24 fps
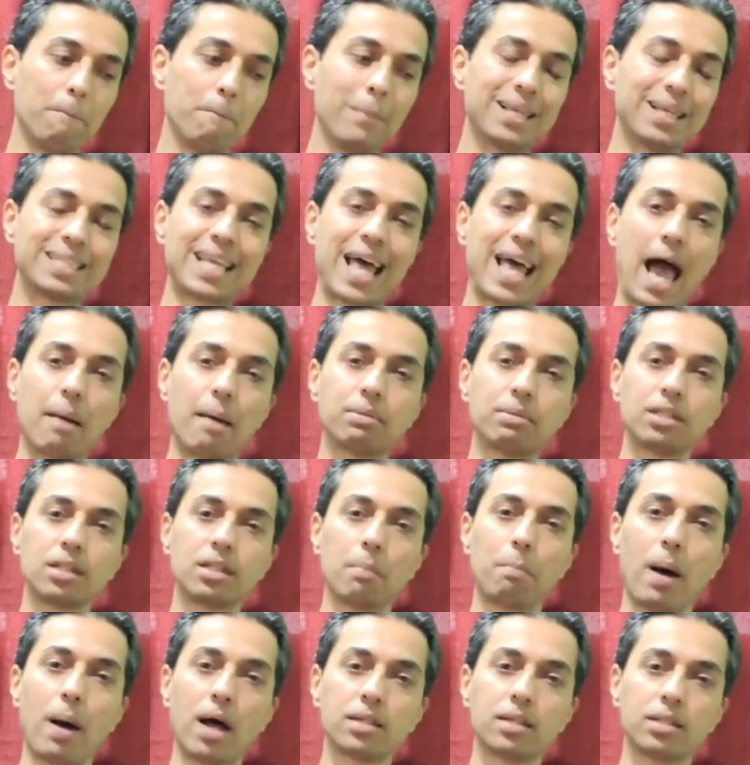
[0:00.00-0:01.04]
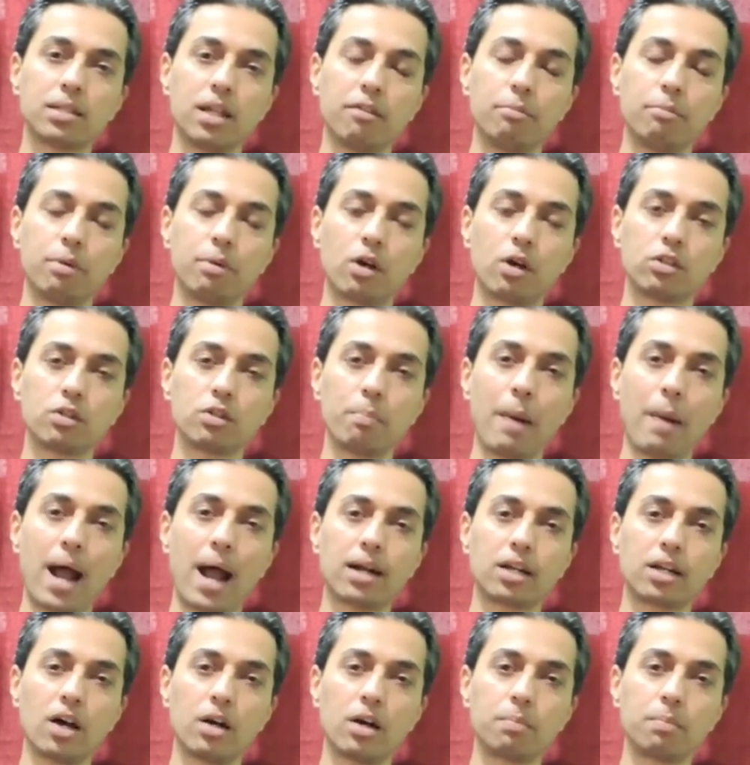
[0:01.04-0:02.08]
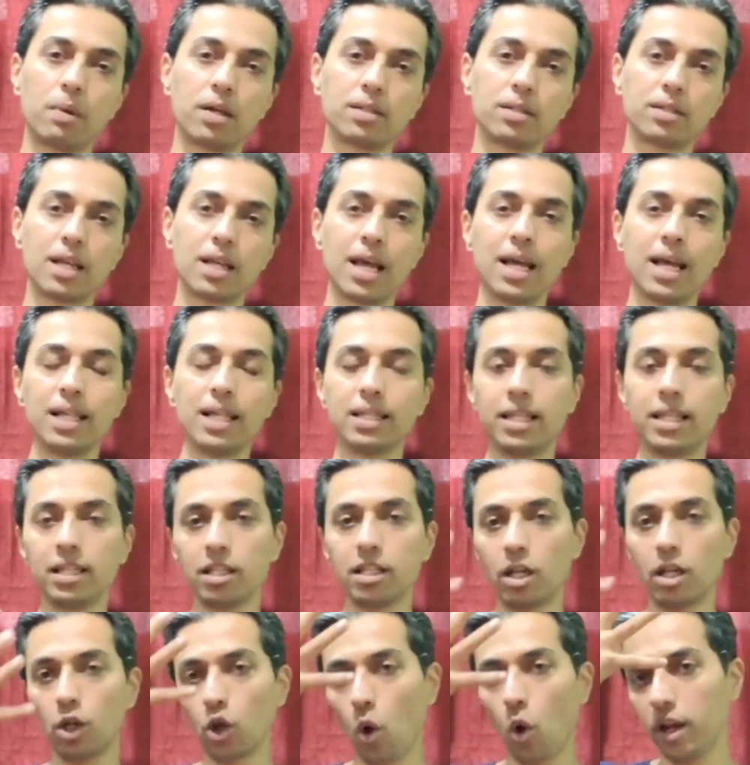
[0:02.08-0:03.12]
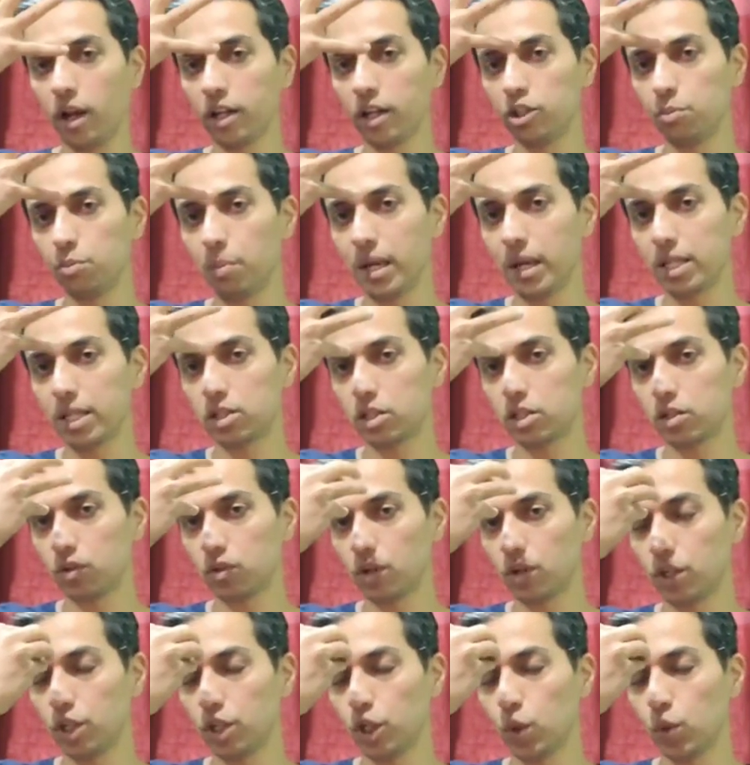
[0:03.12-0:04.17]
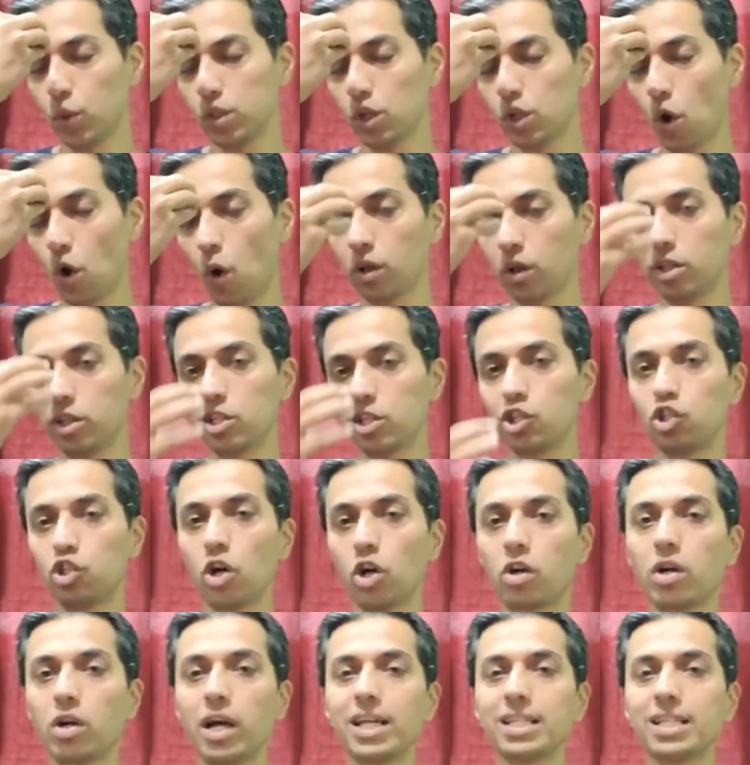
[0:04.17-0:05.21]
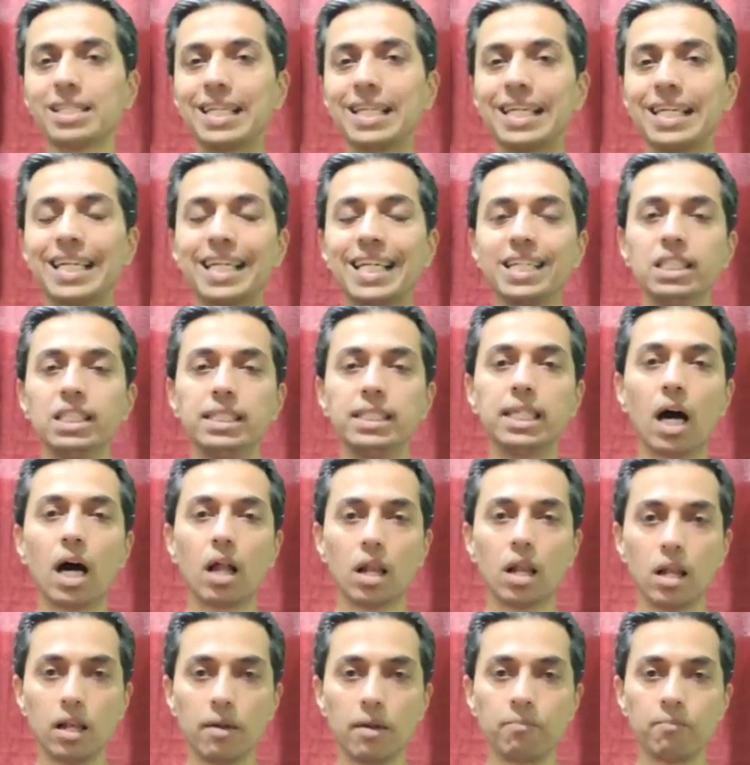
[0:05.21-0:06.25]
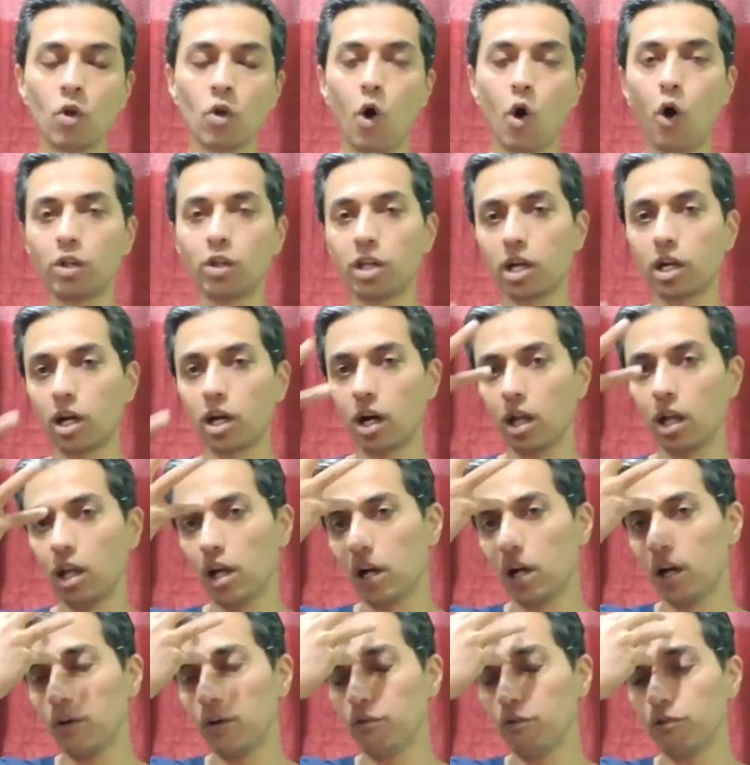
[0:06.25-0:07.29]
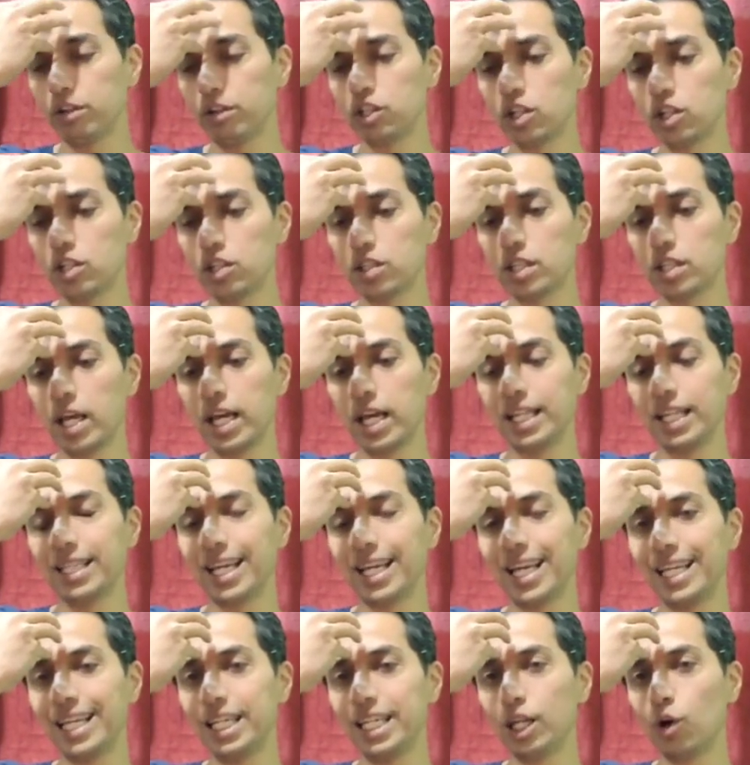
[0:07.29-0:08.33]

mishaps in the past life because of bad karmas, then the knowledge base is reduced or this chakra is little dull or the color which is the